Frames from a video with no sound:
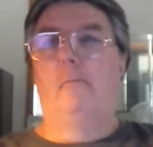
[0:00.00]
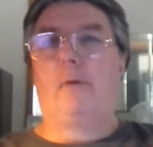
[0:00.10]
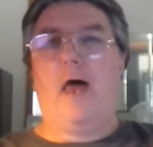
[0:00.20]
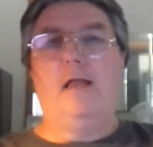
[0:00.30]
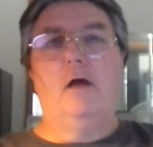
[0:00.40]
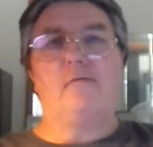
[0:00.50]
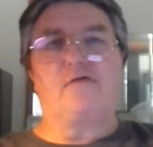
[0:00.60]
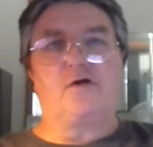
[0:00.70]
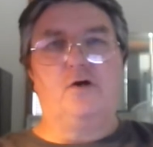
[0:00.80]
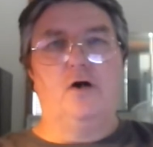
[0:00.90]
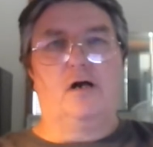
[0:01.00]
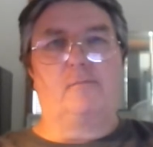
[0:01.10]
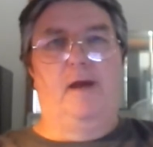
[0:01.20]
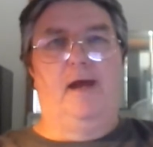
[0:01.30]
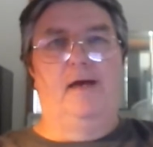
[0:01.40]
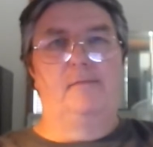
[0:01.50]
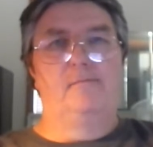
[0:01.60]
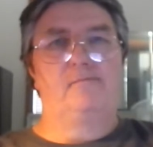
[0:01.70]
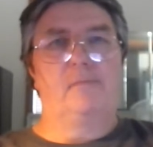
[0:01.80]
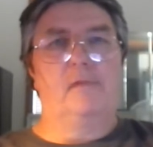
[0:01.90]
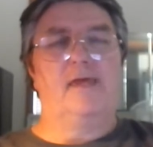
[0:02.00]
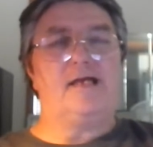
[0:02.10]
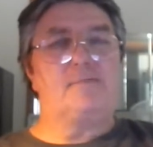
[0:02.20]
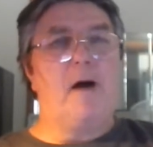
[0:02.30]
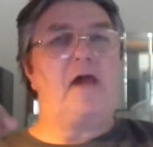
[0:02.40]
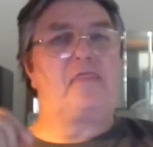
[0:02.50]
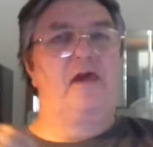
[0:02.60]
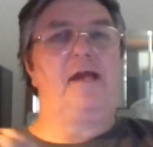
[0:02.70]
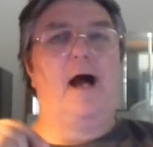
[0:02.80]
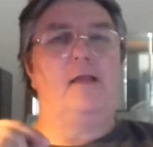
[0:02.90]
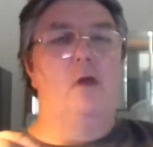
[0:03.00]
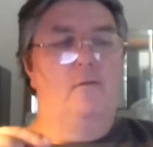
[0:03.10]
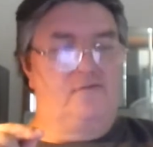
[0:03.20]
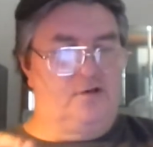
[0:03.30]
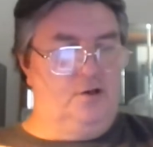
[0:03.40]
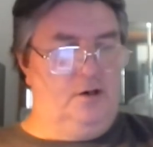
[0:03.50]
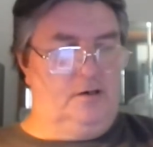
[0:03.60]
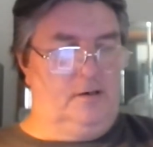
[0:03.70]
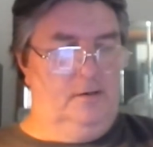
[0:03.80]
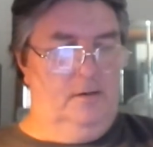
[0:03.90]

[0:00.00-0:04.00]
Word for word: But I love to cook, man. That's my thing. I love to cook.